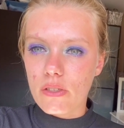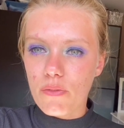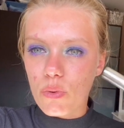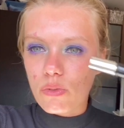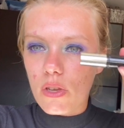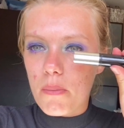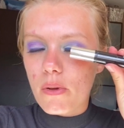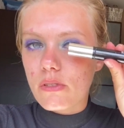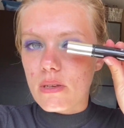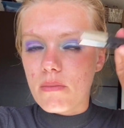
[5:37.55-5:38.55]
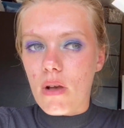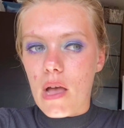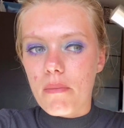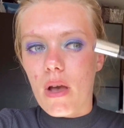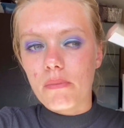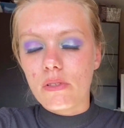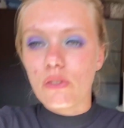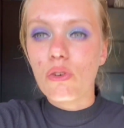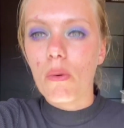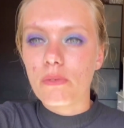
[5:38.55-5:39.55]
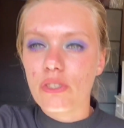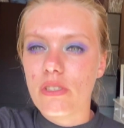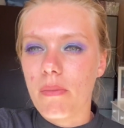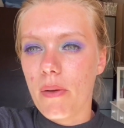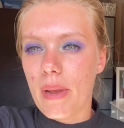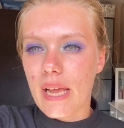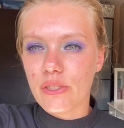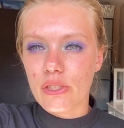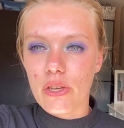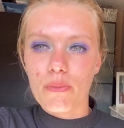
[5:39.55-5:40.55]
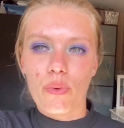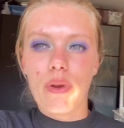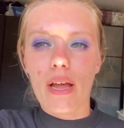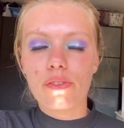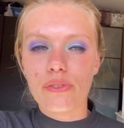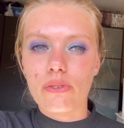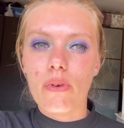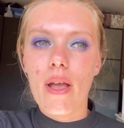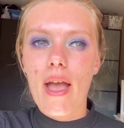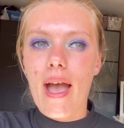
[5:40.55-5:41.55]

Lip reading: I've also put some up to the top, just so my lashes look more natural